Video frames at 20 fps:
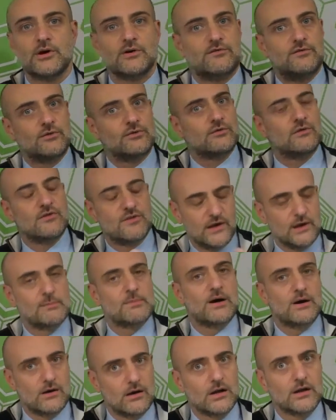If you think
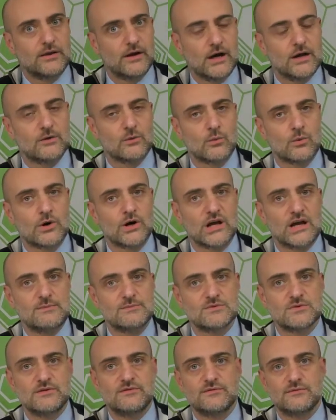about all the other war
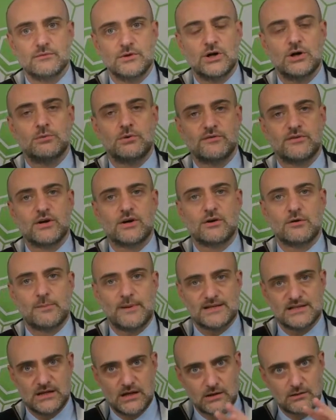games we've done in the
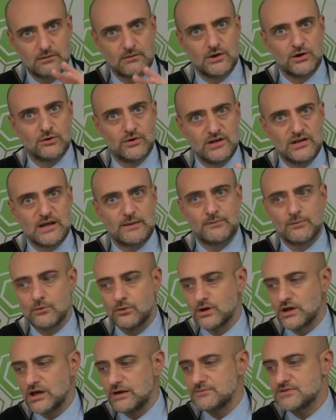past, like in-depth
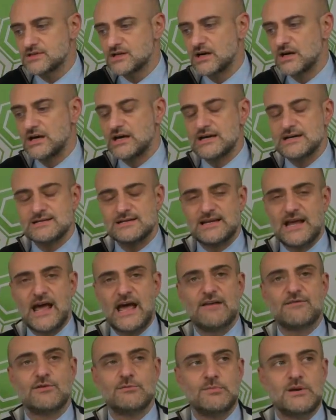war games, there
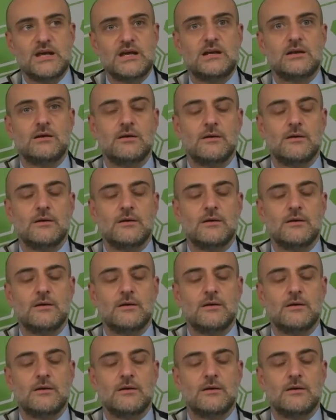hasn't been